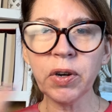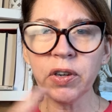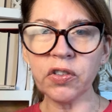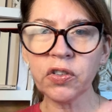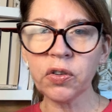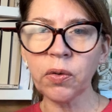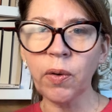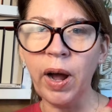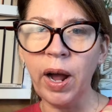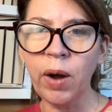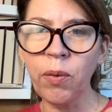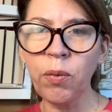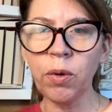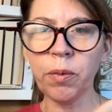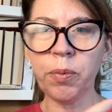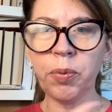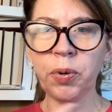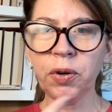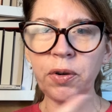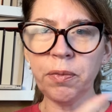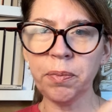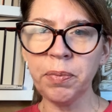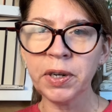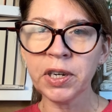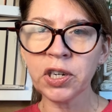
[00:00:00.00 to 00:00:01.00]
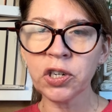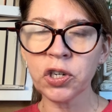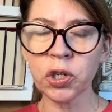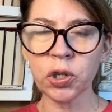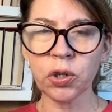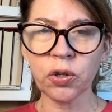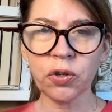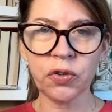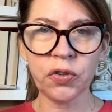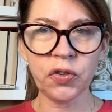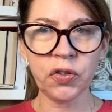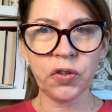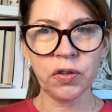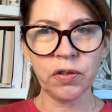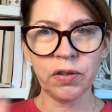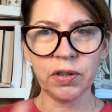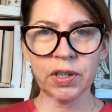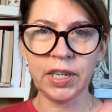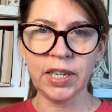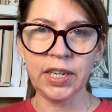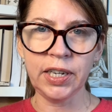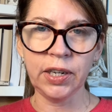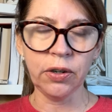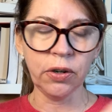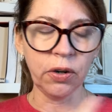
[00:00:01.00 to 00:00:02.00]
so I will put pictures
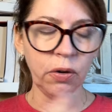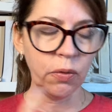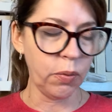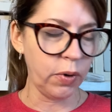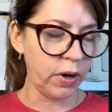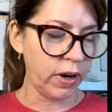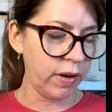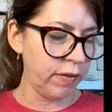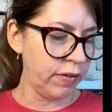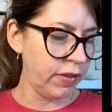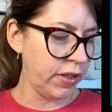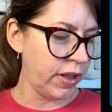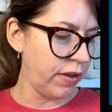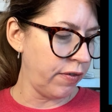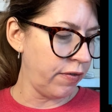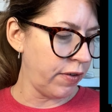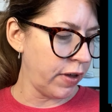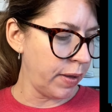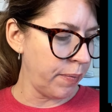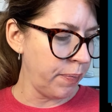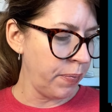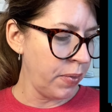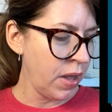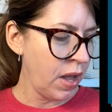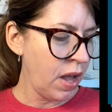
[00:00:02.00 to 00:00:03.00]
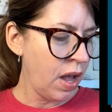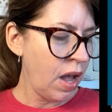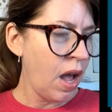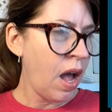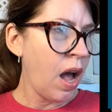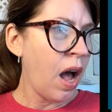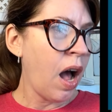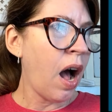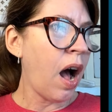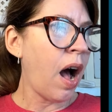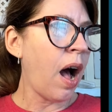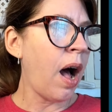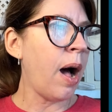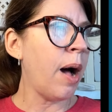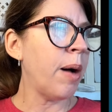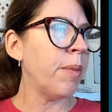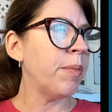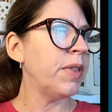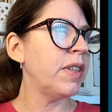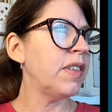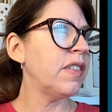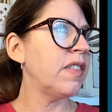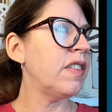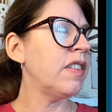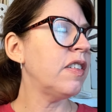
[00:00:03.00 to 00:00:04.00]
here wherever they fit. Um,
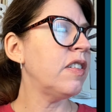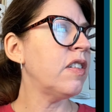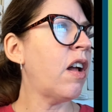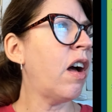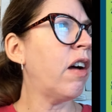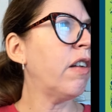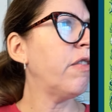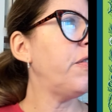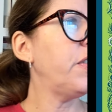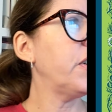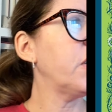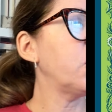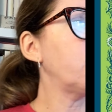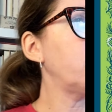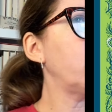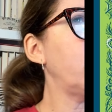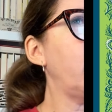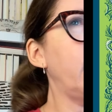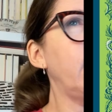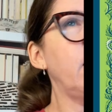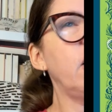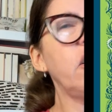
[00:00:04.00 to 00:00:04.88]
this is nonfiction and it